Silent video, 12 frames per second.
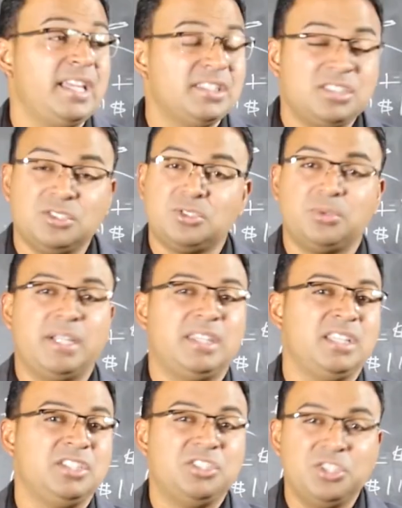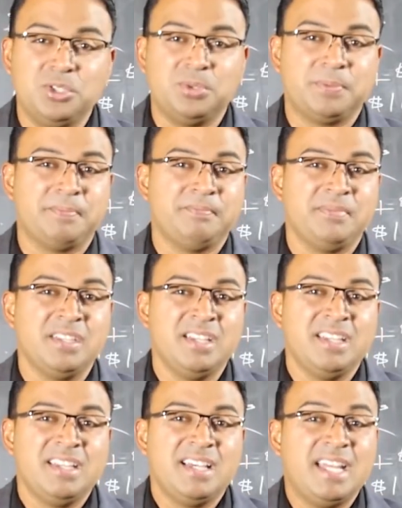hey, is this the right thing to do?
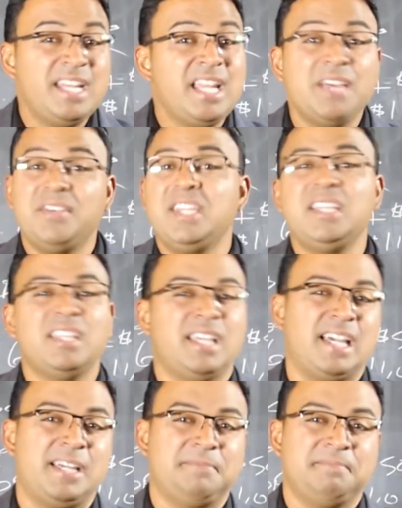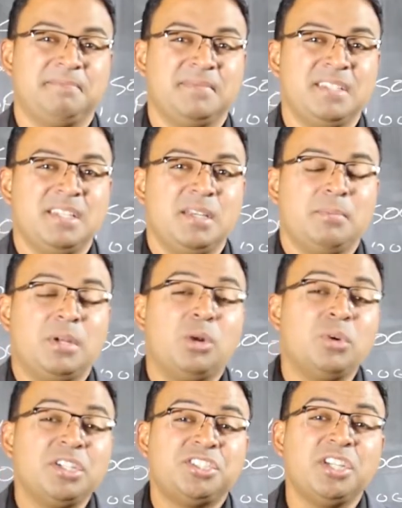I didn't have any of that. But I
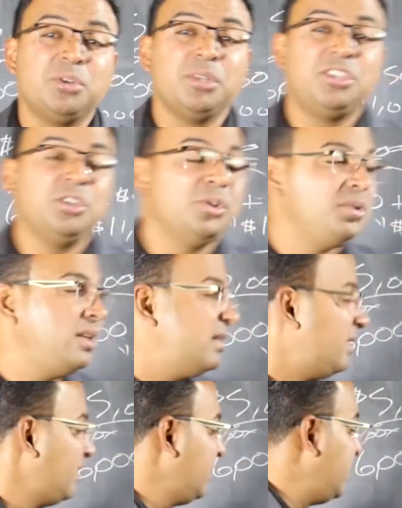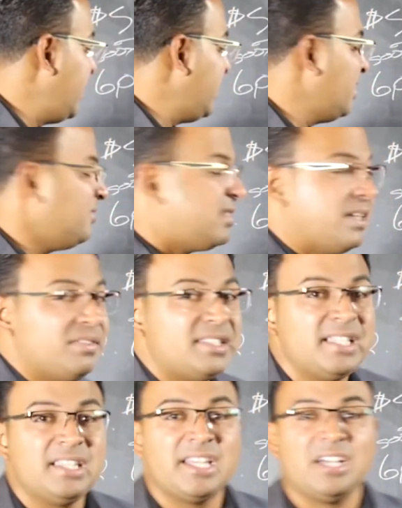want to share with you, negative
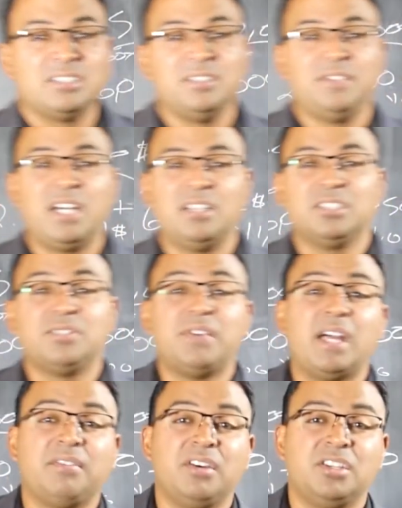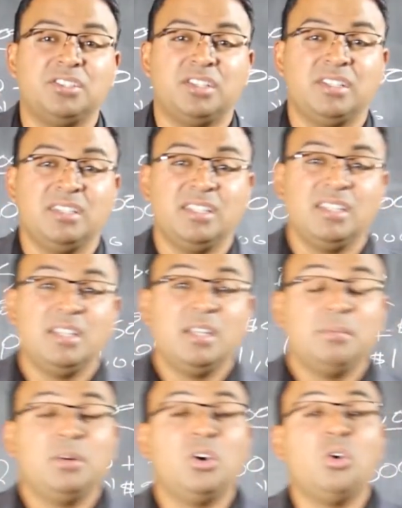$17,500.
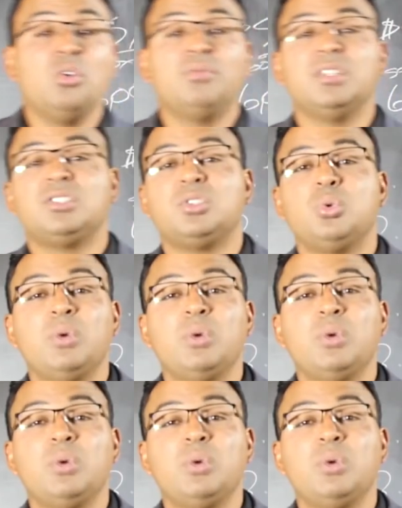But over